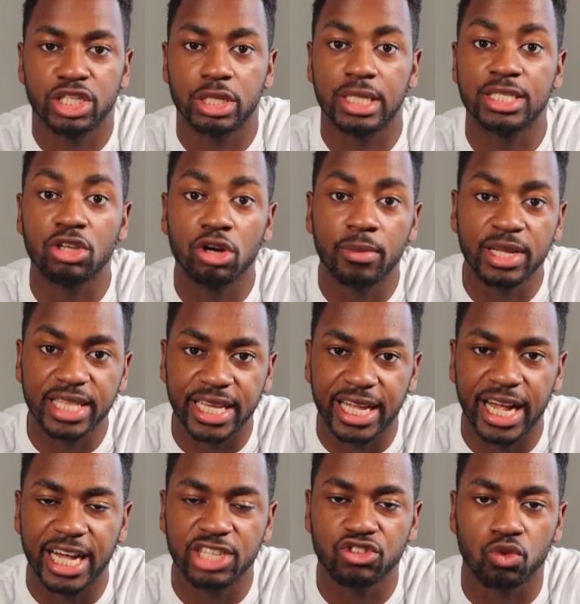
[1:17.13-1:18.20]
so let's talk about the
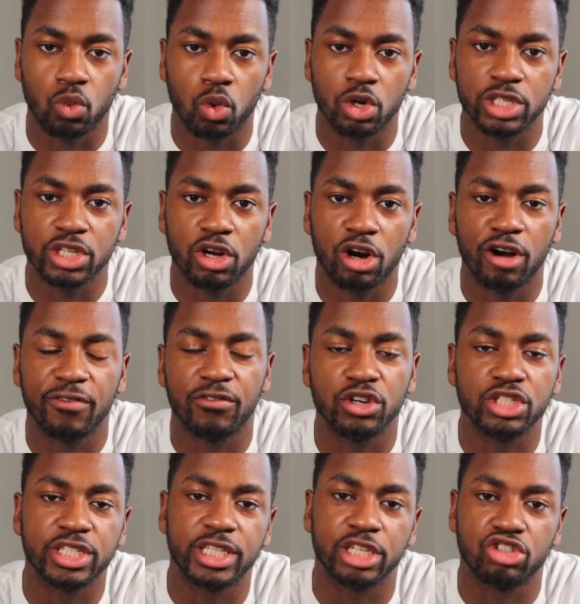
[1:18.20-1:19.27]
Cash Rewards card
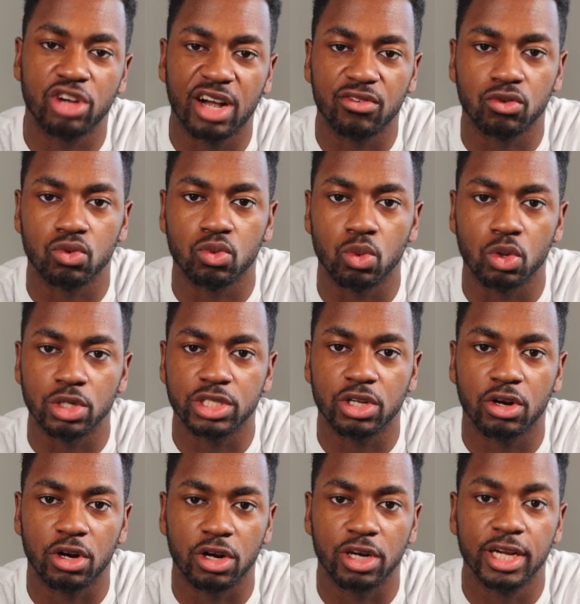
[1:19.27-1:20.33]
versus the Travel Rewards
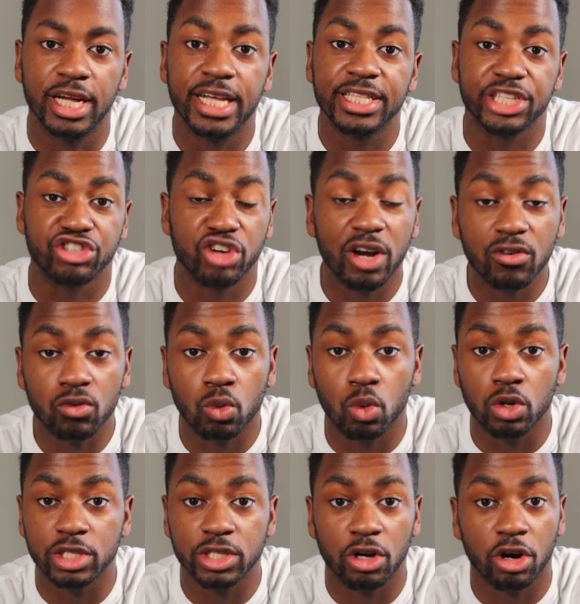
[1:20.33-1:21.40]
card. The Travel
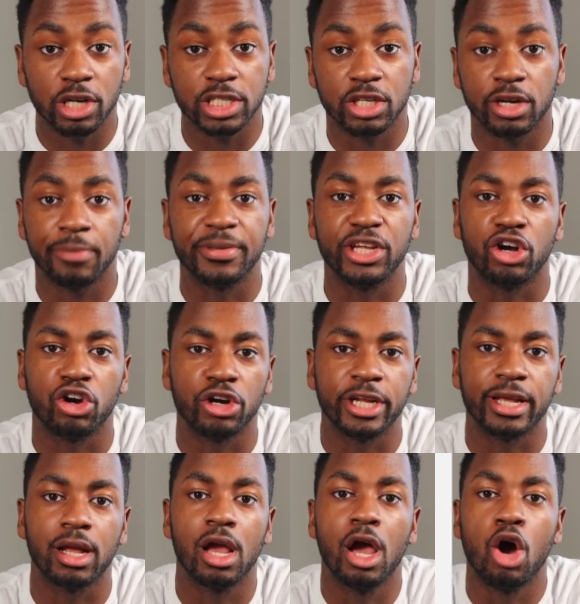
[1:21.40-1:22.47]
Rewards card is gonna be
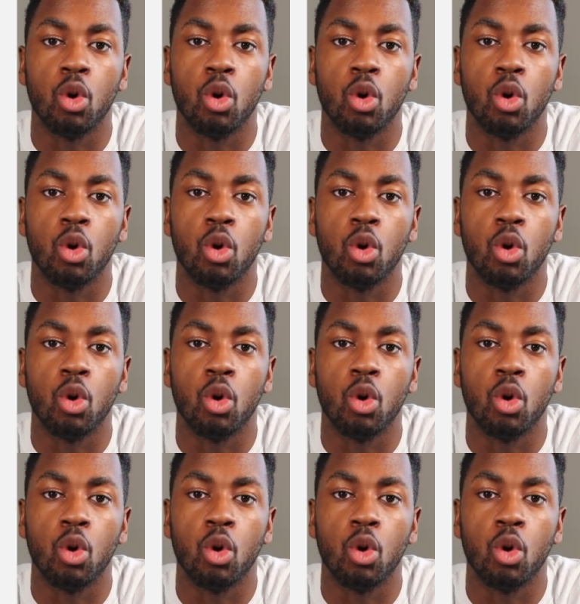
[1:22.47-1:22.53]
earning